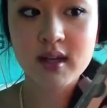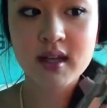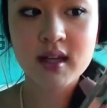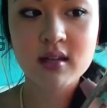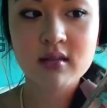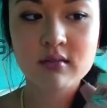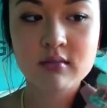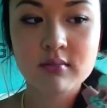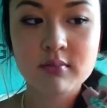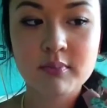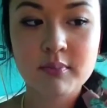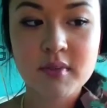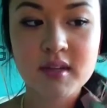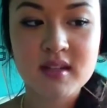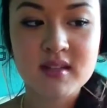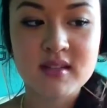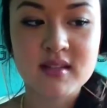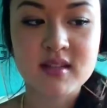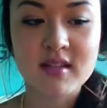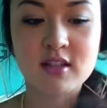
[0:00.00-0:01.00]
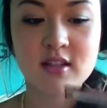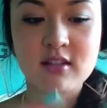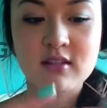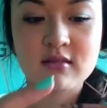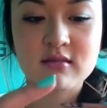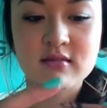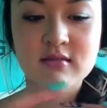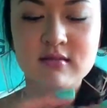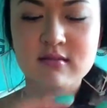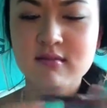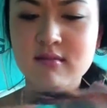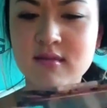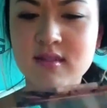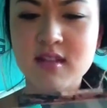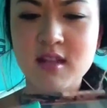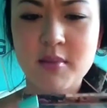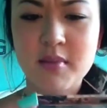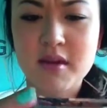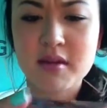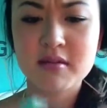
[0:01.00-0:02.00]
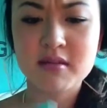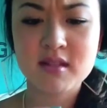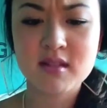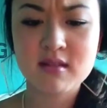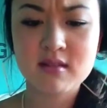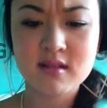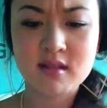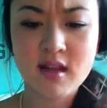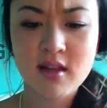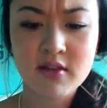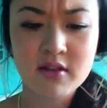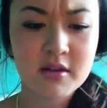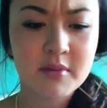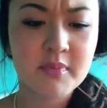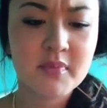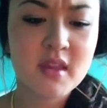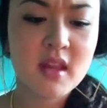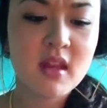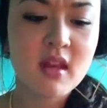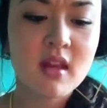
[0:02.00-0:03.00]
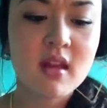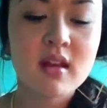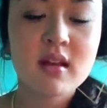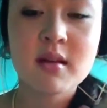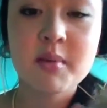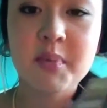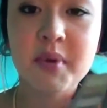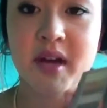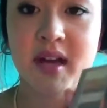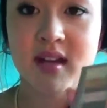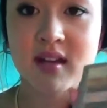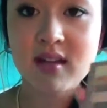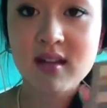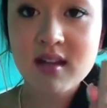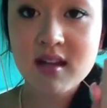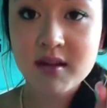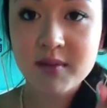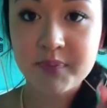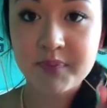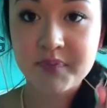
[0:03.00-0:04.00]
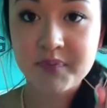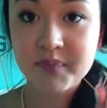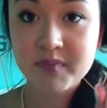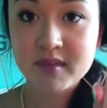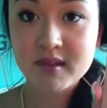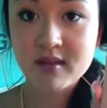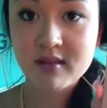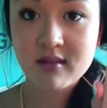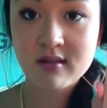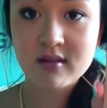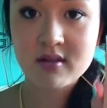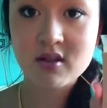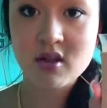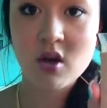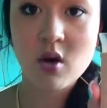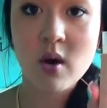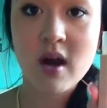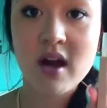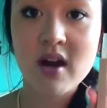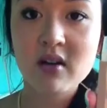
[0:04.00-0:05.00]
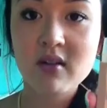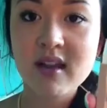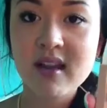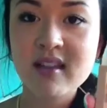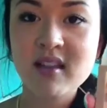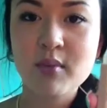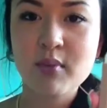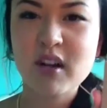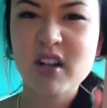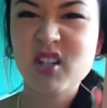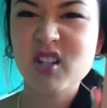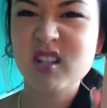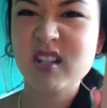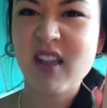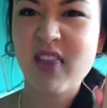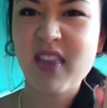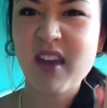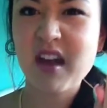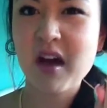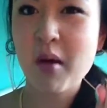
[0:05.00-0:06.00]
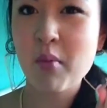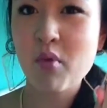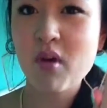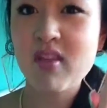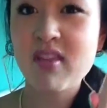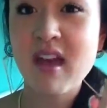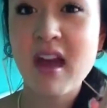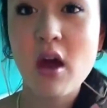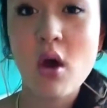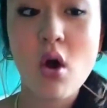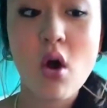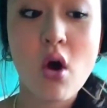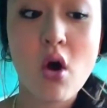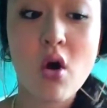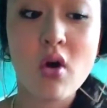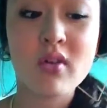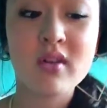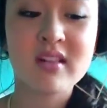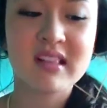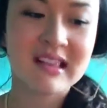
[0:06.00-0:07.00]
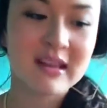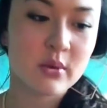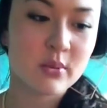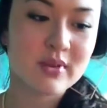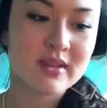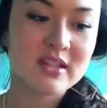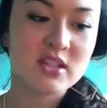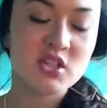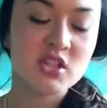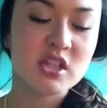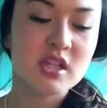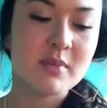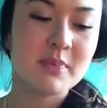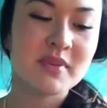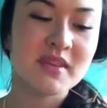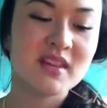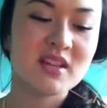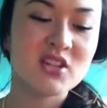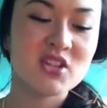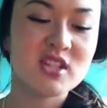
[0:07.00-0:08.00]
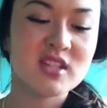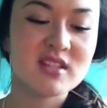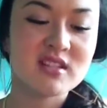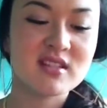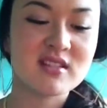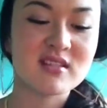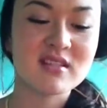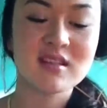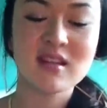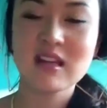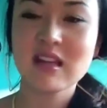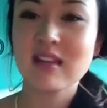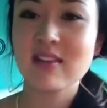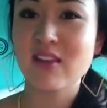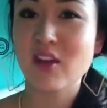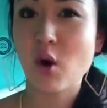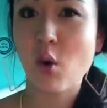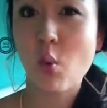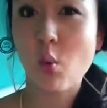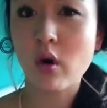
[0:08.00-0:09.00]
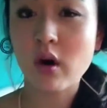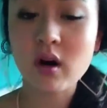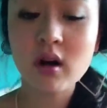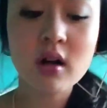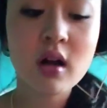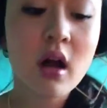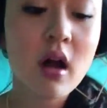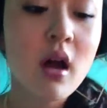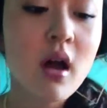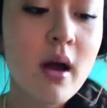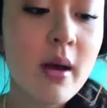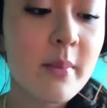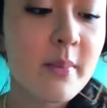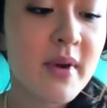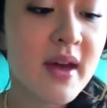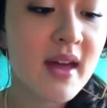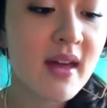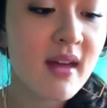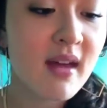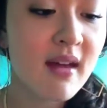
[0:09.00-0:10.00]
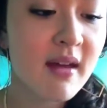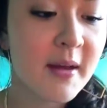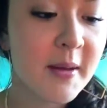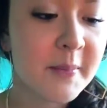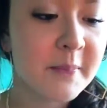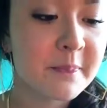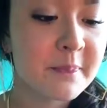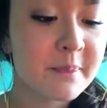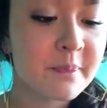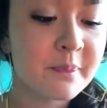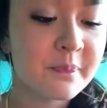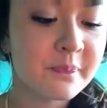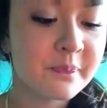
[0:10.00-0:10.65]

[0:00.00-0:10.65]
it, but it still somehow stays together. But yeah, so I don't like the brushes that they come with at all. They're like really cheap and they're just, they don't work. But, um,